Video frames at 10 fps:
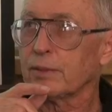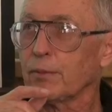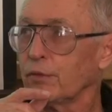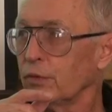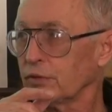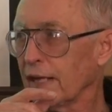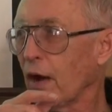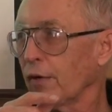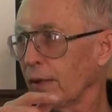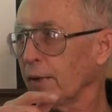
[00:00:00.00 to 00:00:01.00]
someone who's
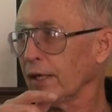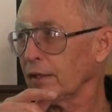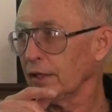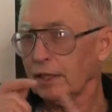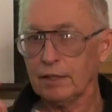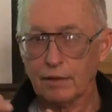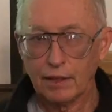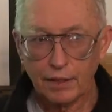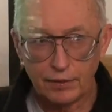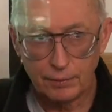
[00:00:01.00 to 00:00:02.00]
now at MIT
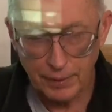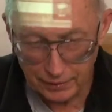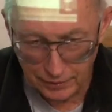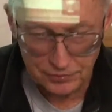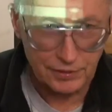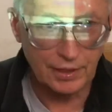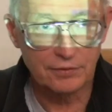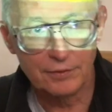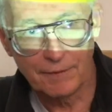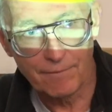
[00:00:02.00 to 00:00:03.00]
to make these things.